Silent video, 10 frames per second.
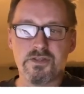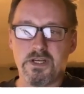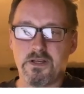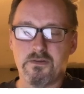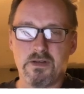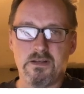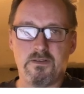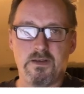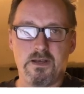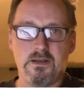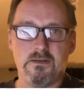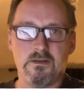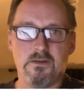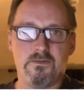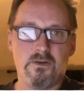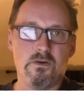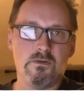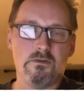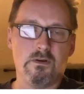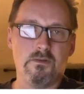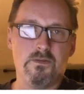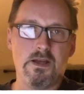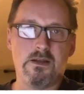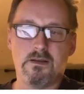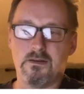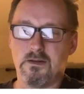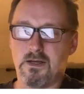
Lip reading: shading creates a faux or a fake,